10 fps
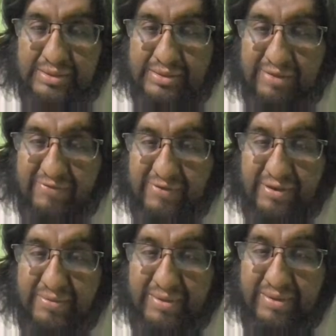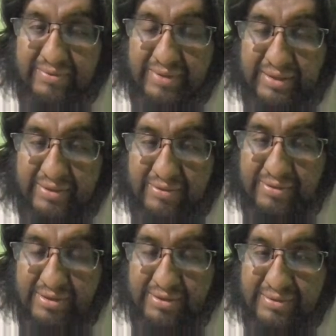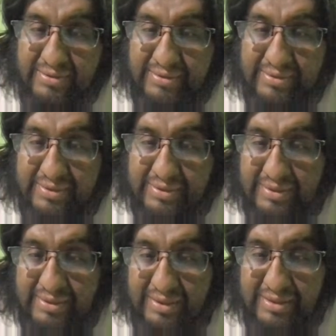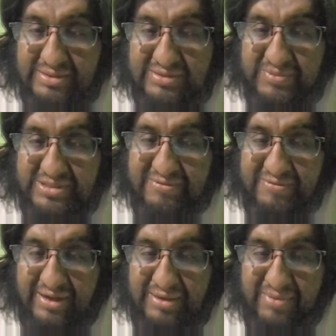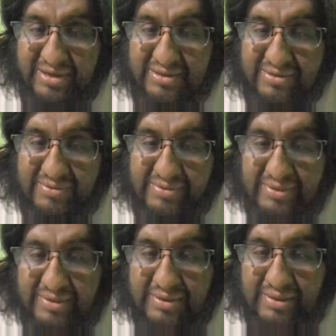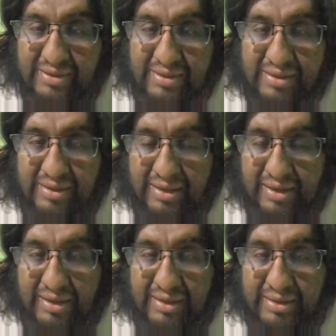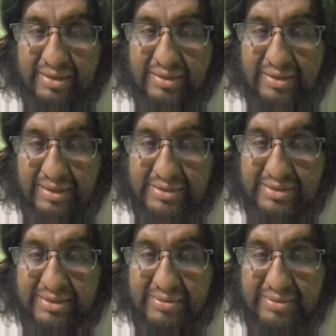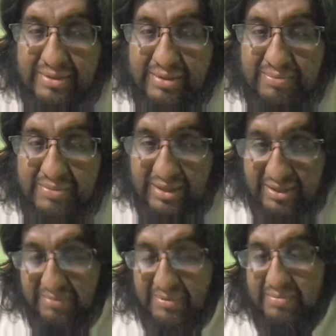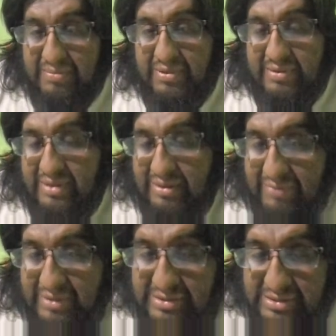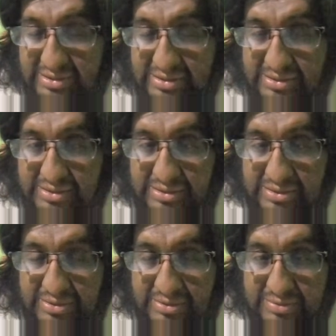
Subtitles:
They follow an order is specified by you, and keys can be given more than once.